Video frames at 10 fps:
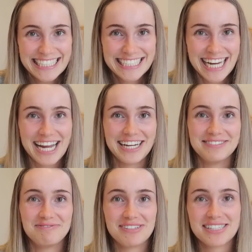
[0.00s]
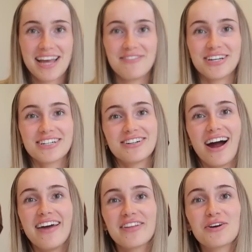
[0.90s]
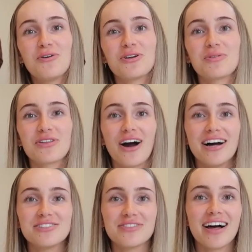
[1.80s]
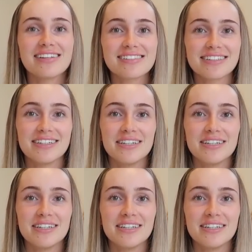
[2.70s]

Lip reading: Taya, I'm just having her cry in the corner with her Hydro Flask.